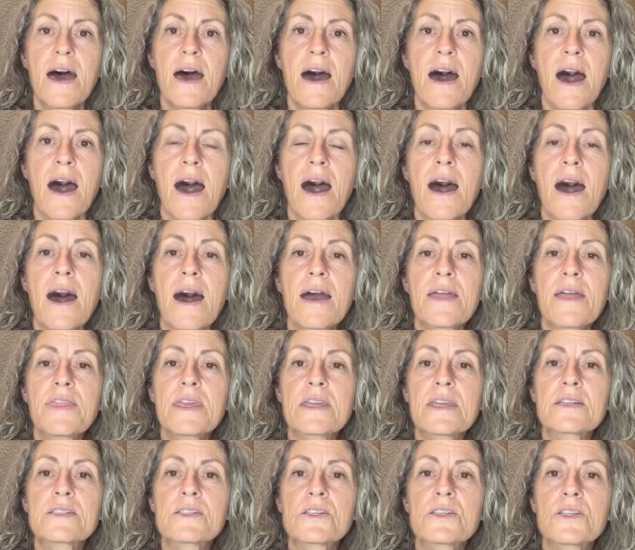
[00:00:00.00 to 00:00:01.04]
I
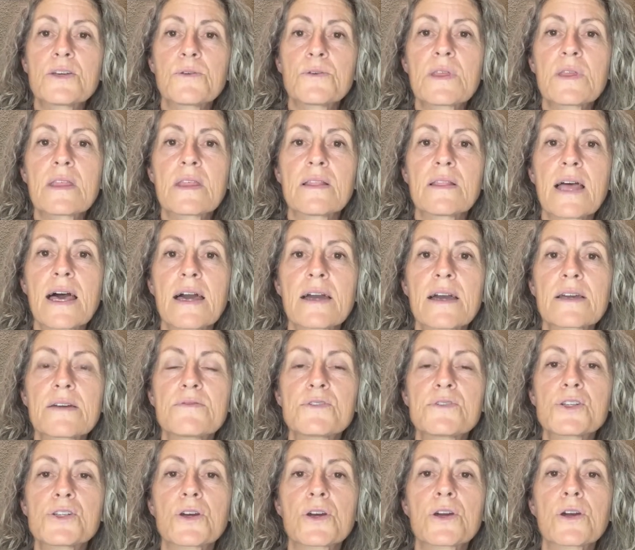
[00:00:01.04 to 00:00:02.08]
think it's to do with a lack of
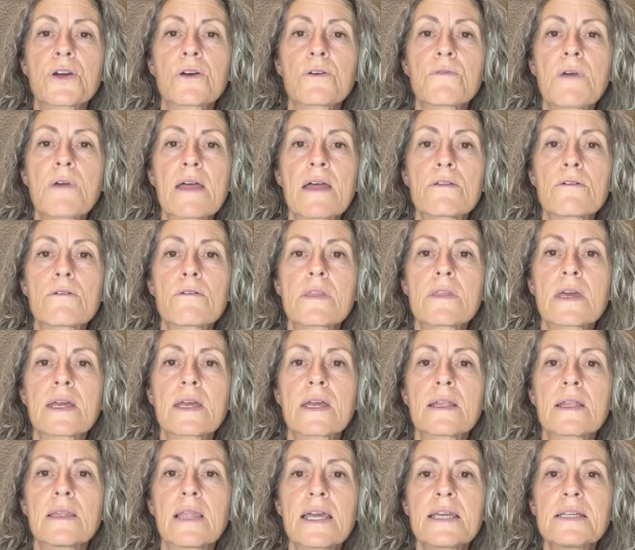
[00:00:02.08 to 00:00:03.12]
sugar rather
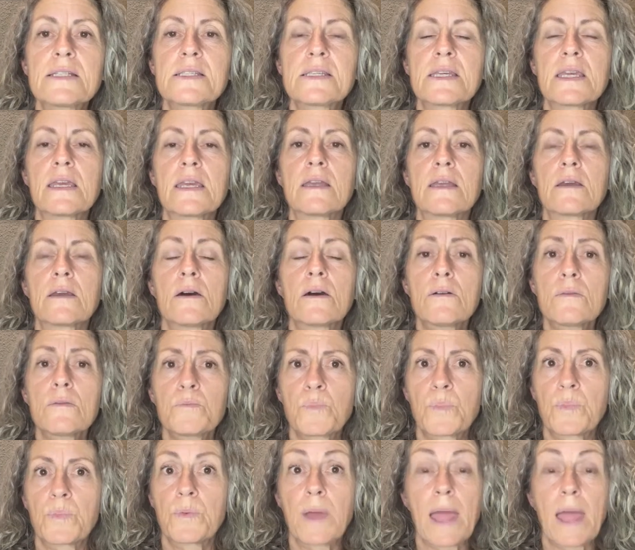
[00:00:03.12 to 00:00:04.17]
than lysine. Oh,
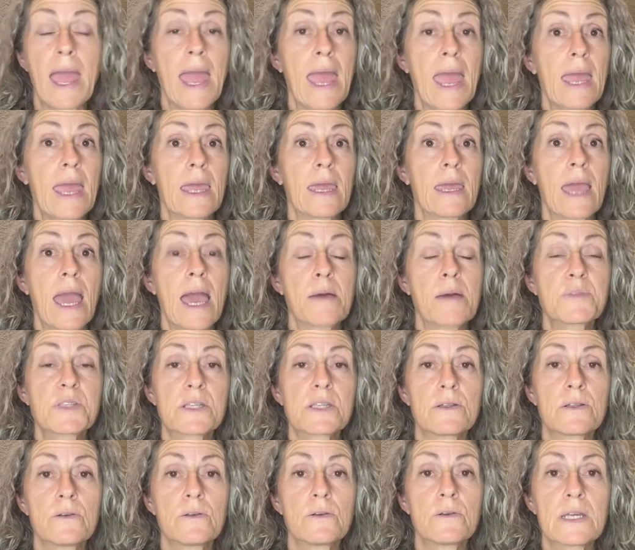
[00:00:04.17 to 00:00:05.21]
hey,
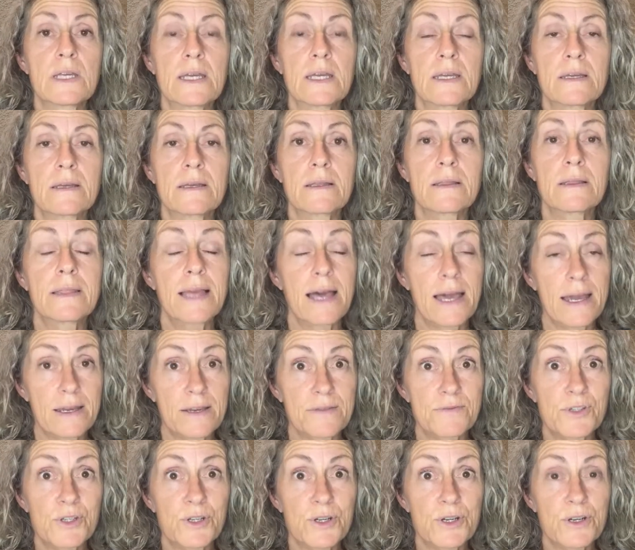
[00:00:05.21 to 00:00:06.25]
absolutely. Lack
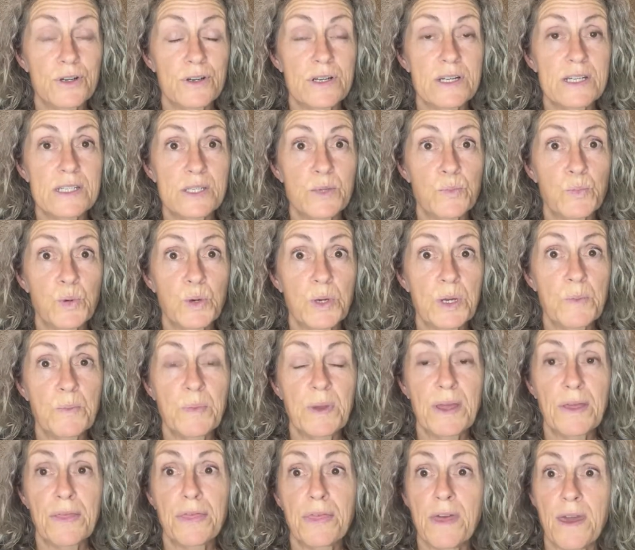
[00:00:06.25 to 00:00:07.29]
of sugar is a pretty
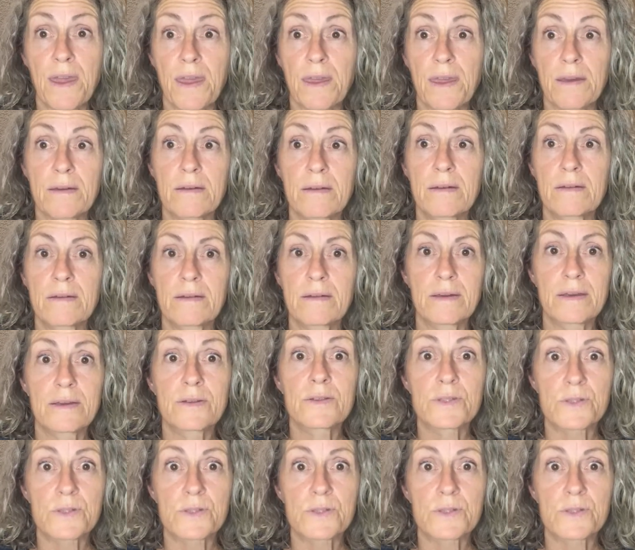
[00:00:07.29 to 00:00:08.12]
big thing. It's